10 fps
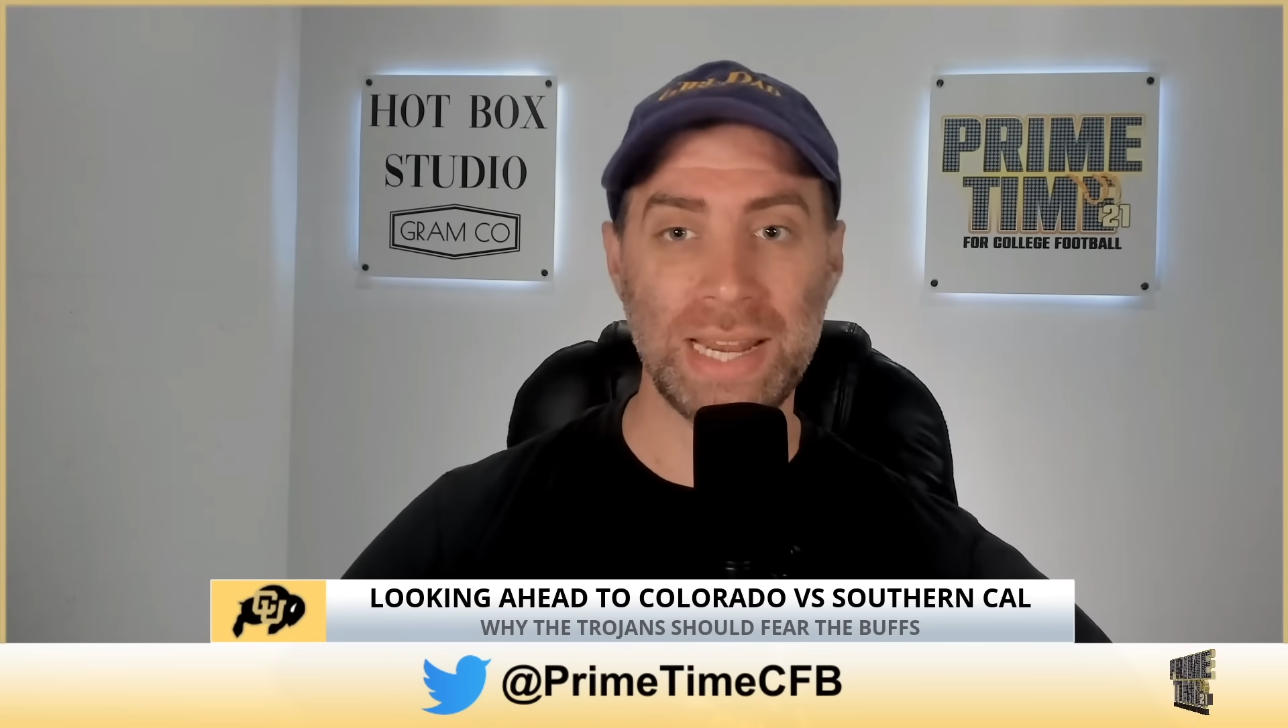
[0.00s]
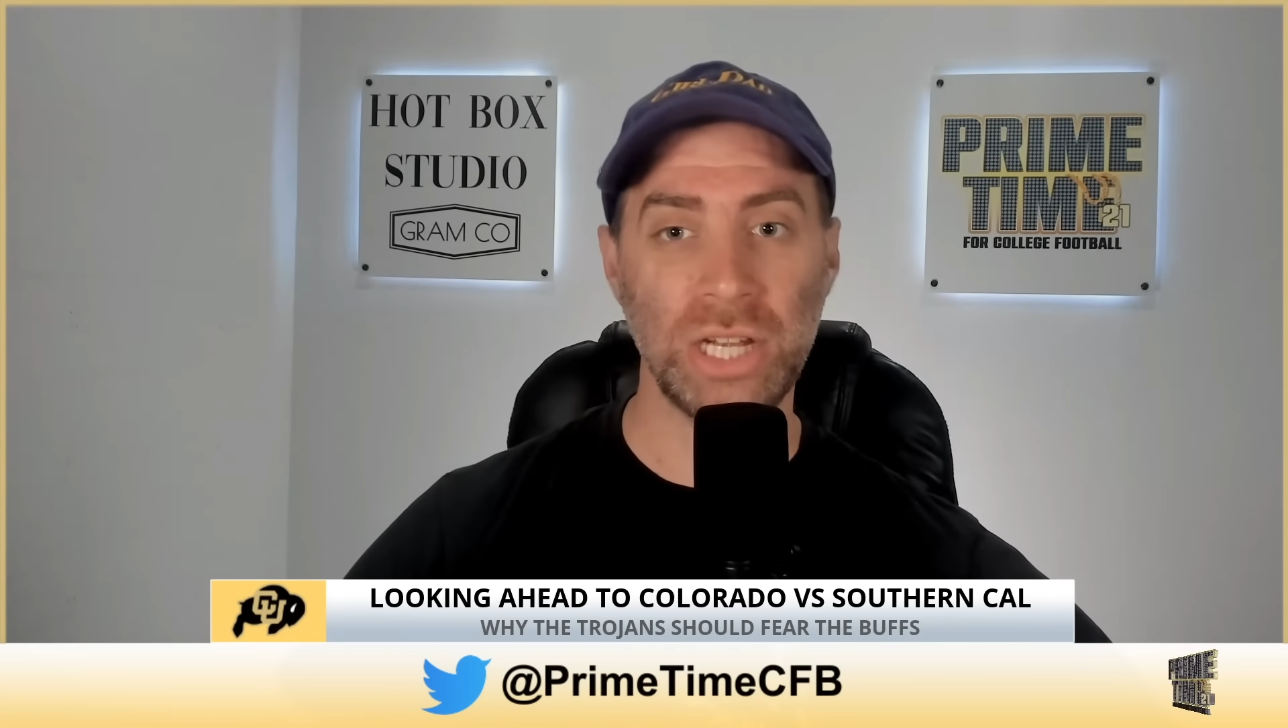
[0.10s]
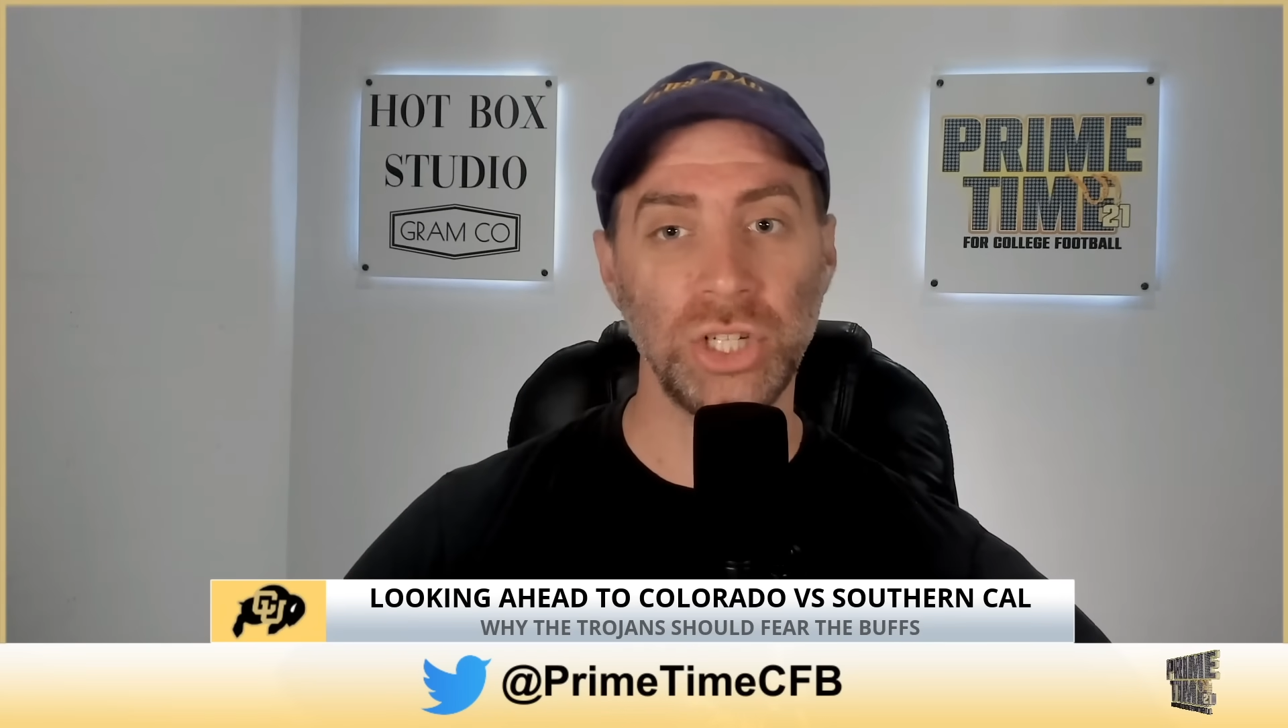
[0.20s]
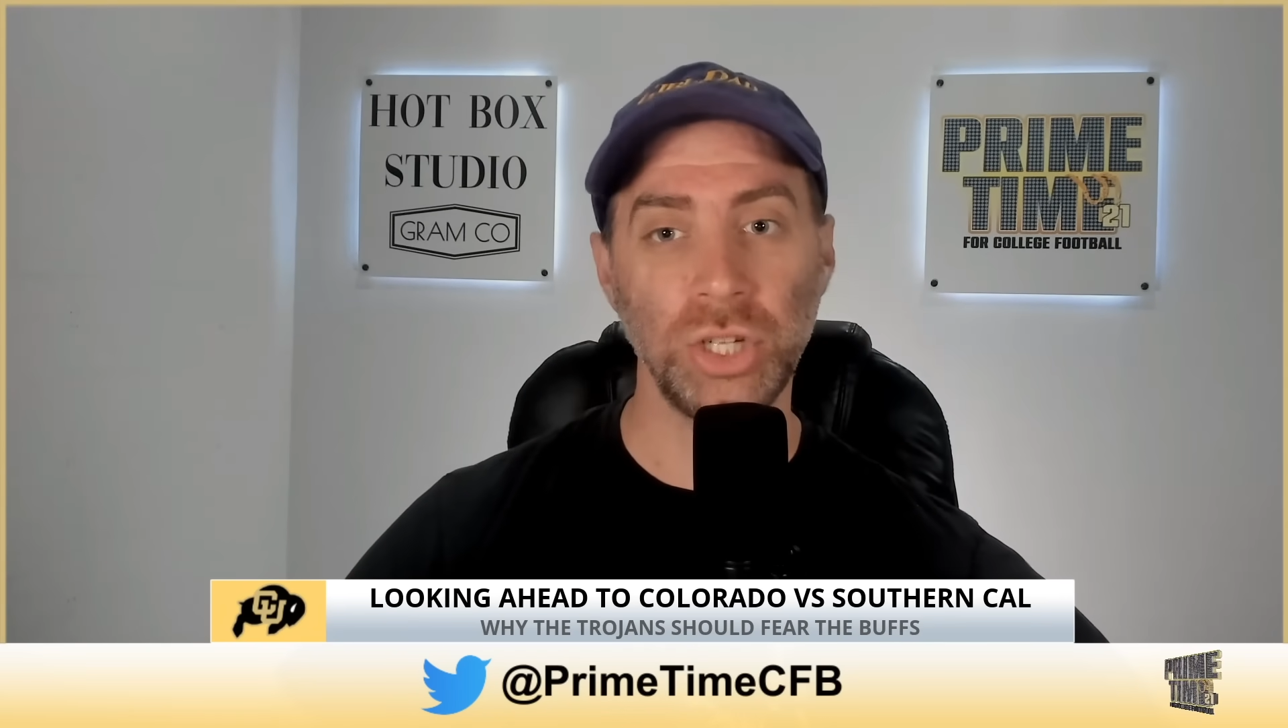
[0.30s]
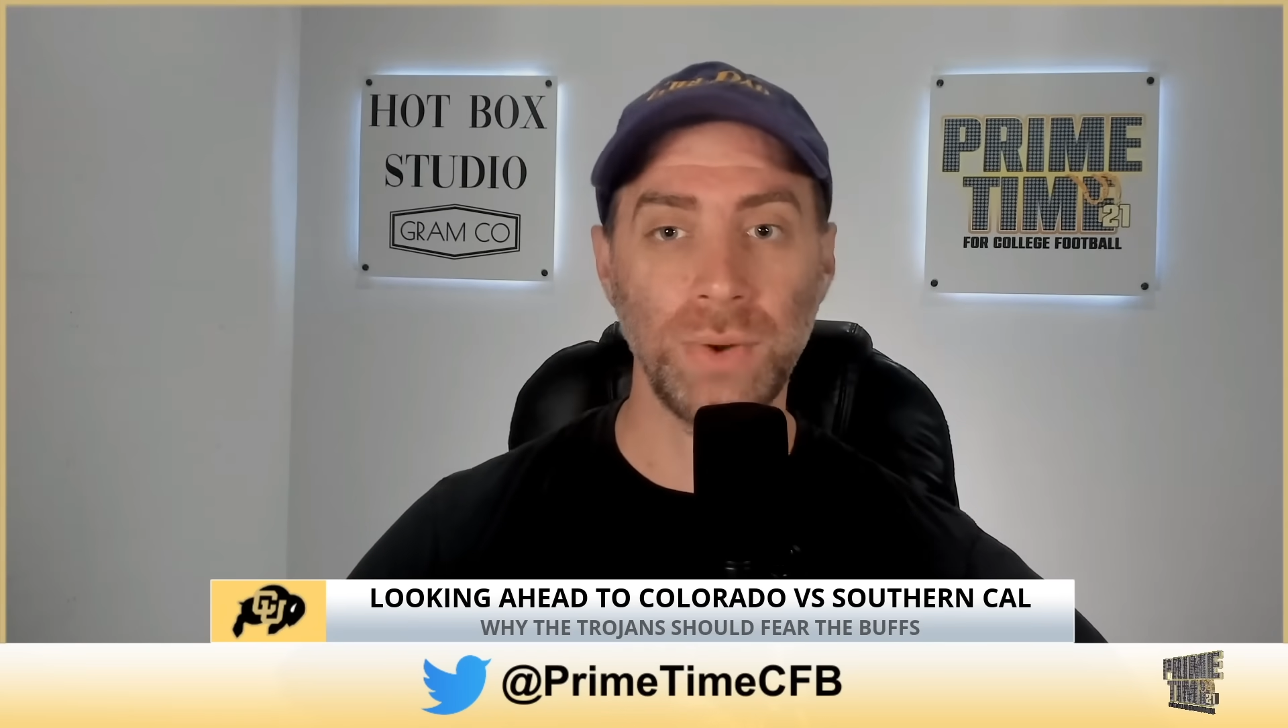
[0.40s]
in a
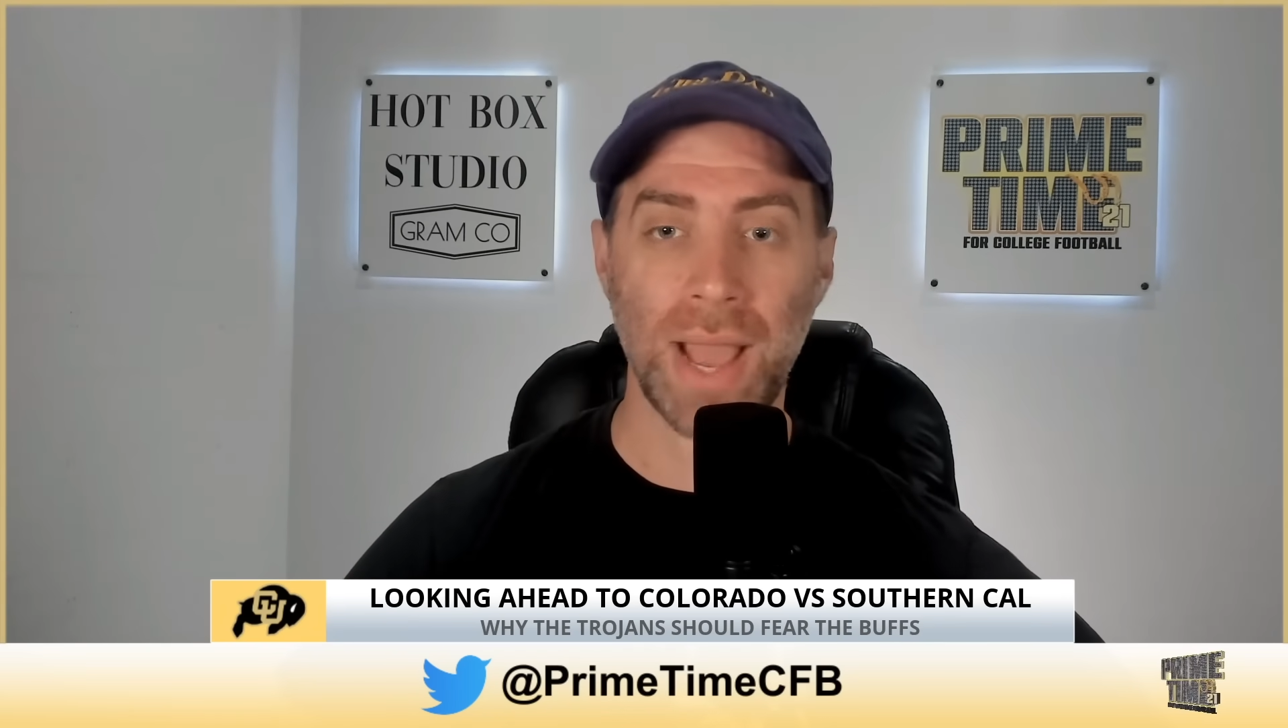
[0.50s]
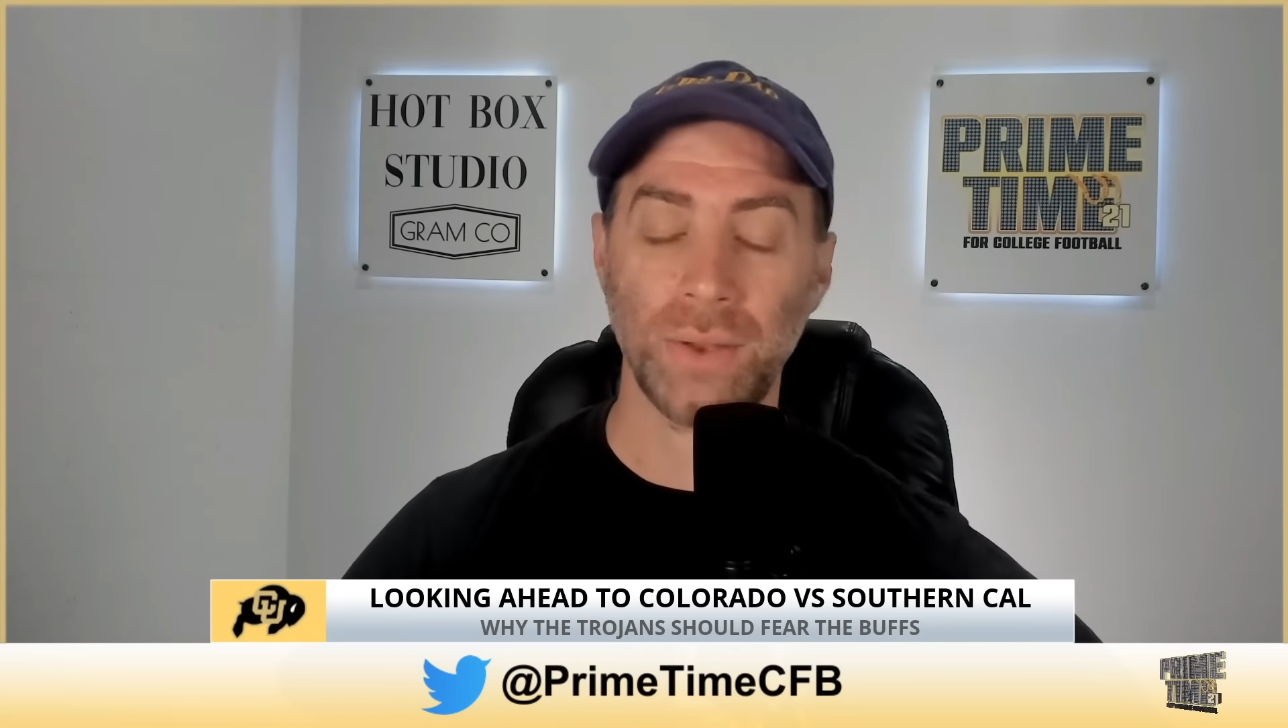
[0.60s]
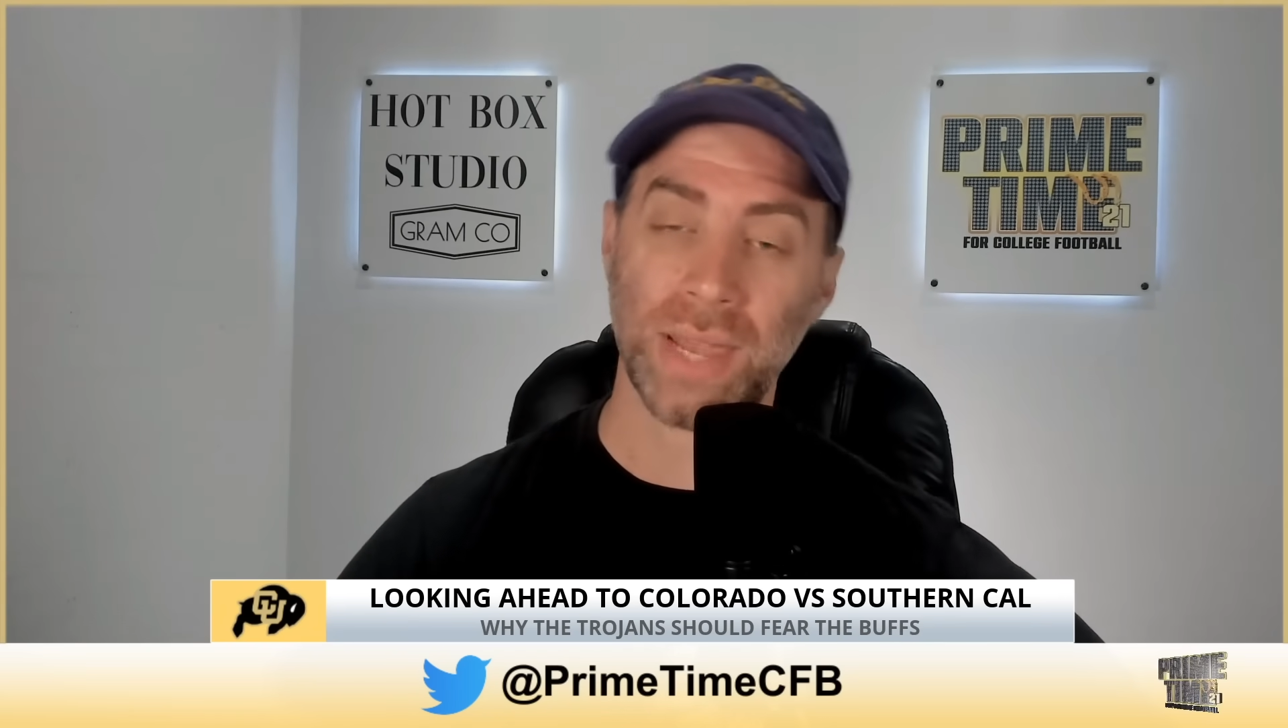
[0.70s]
shootout